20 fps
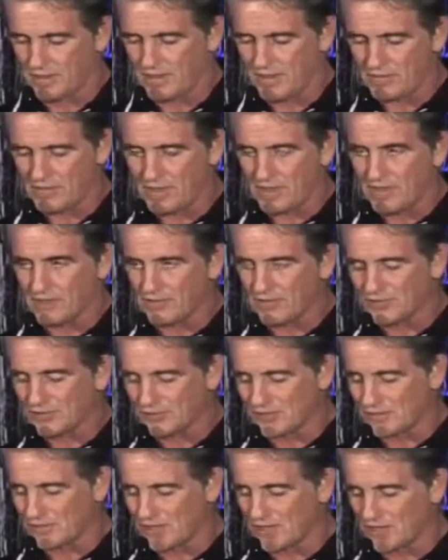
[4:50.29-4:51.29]
And then he
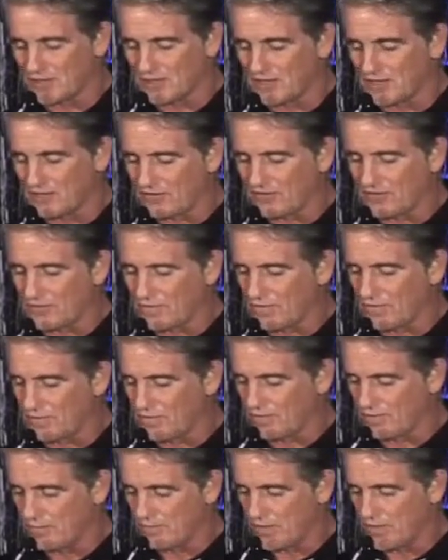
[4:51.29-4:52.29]
learned some techniques
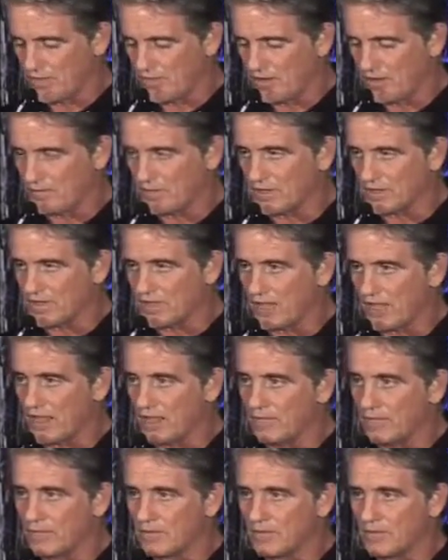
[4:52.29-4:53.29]
from me, and he
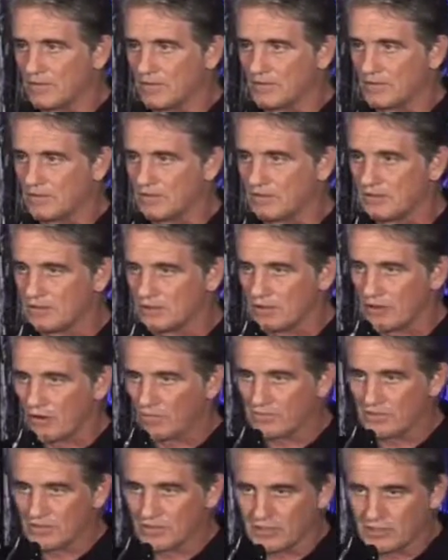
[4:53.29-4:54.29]
became
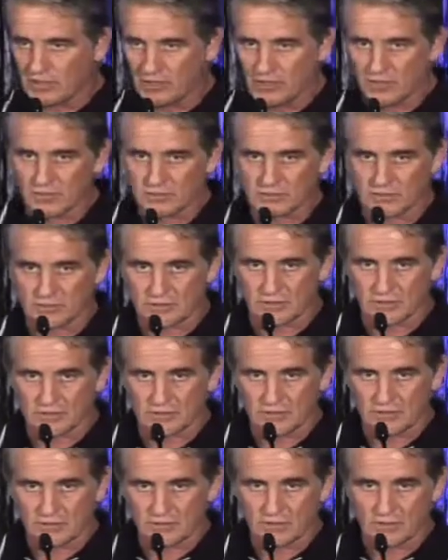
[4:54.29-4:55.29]
over the years,
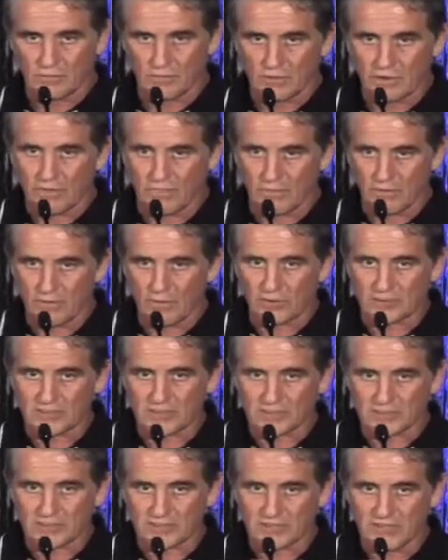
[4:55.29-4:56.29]
one of our
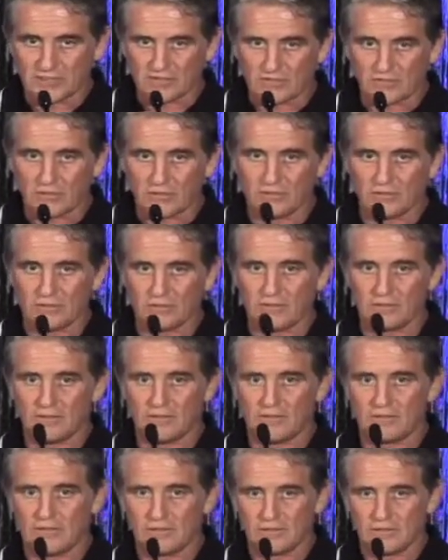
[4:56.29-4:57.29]
most successful
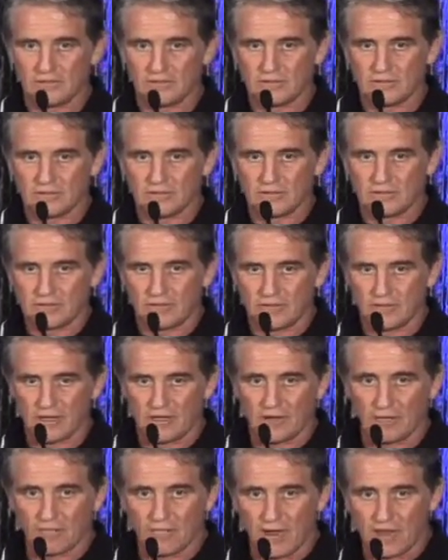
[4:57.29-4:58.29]

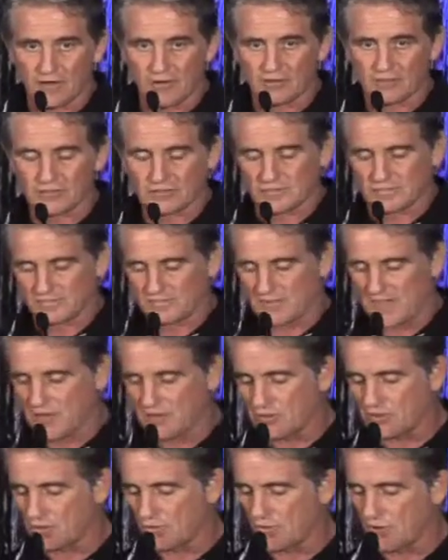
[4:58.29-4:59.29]
uh, writers
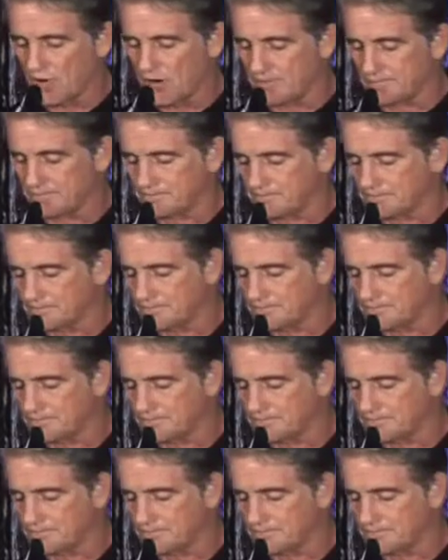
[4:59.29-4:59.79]
at Agora.